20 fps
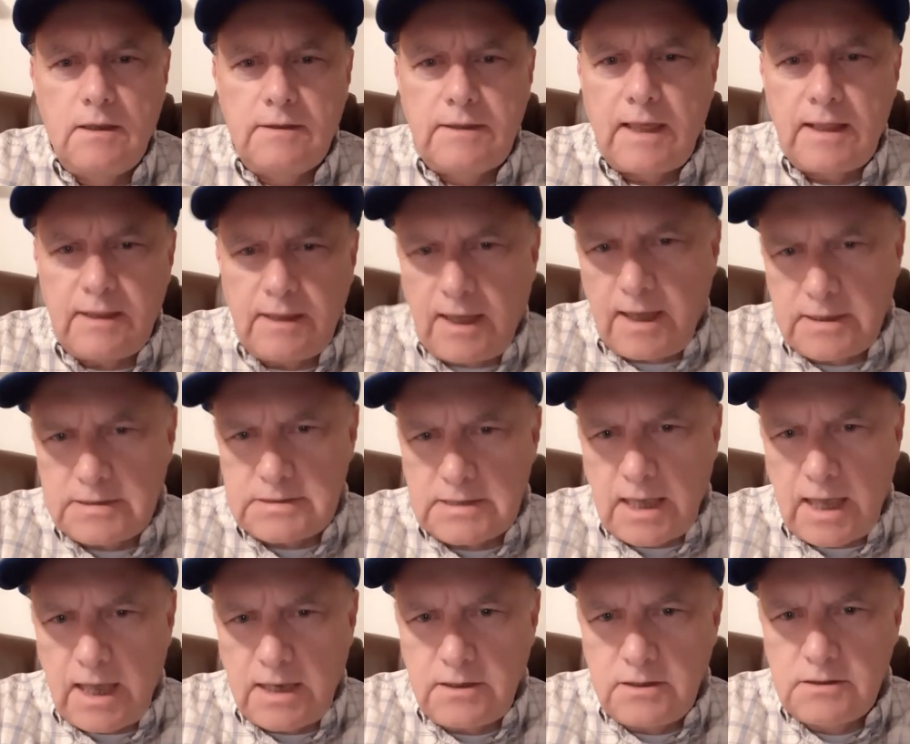That last
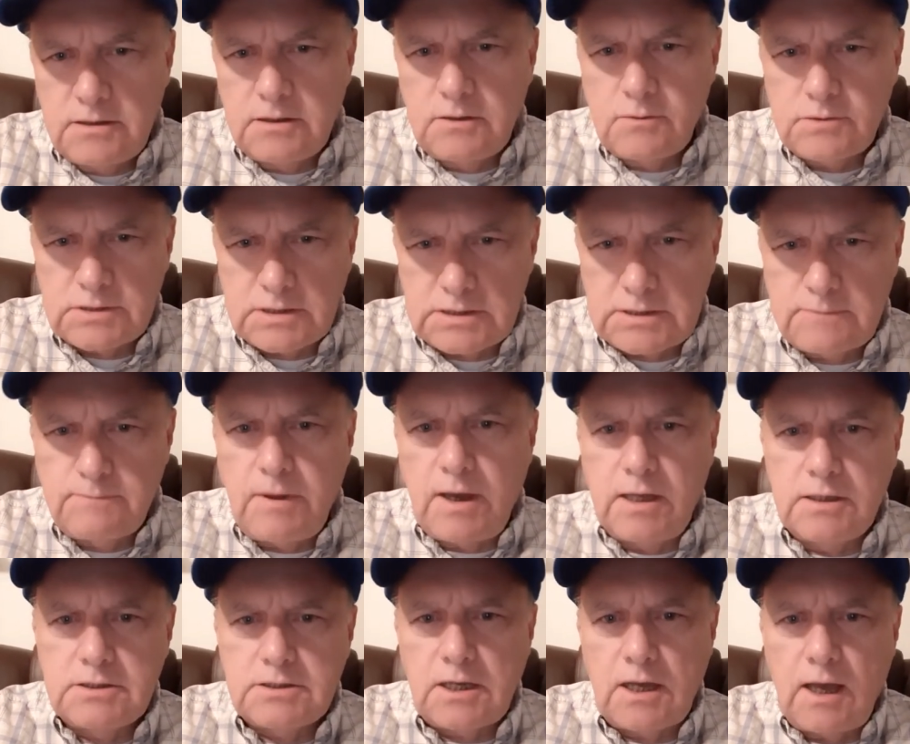ad you did, there was a
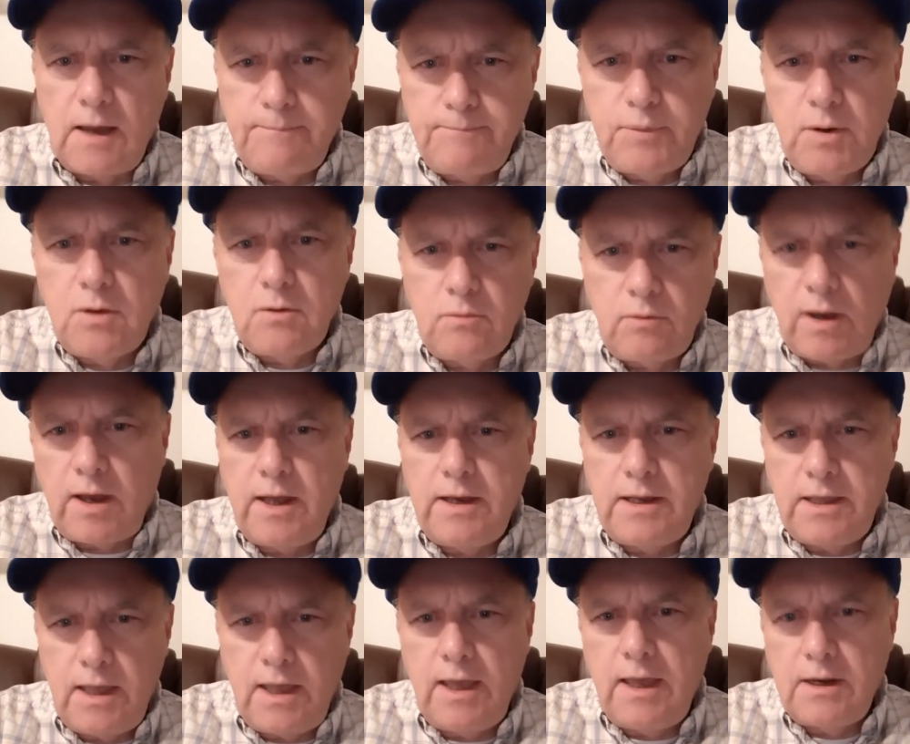smudge. Upper
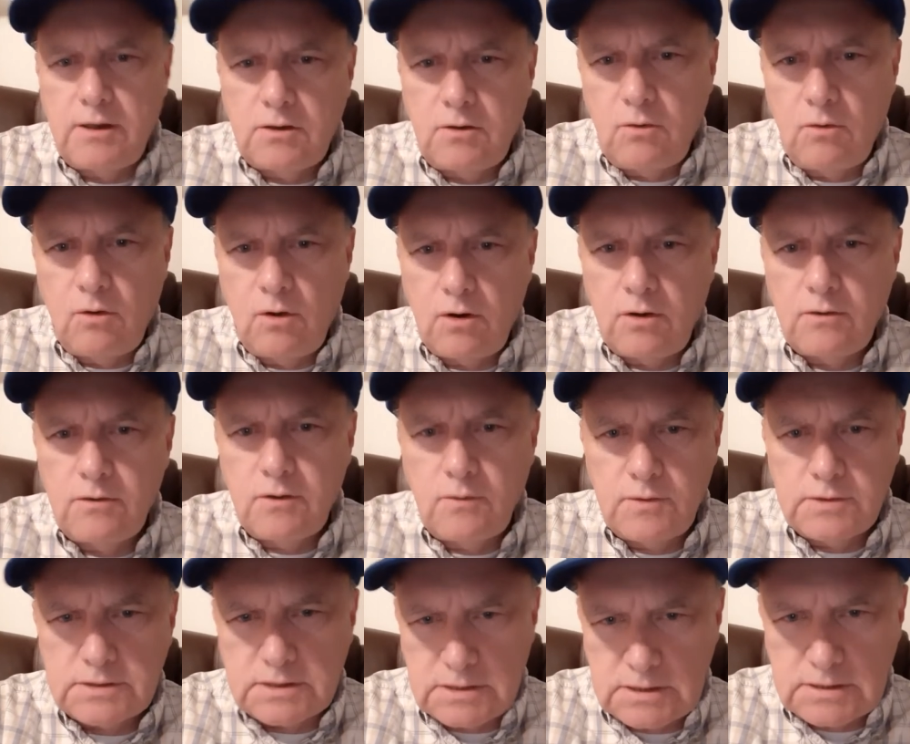right-hand corner, there
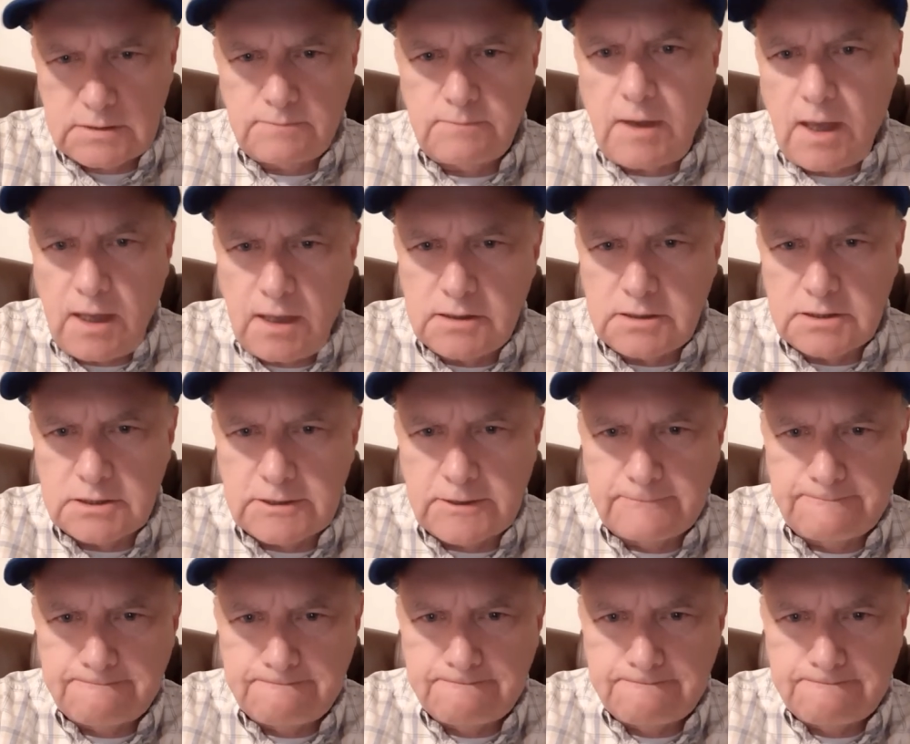was a smudge.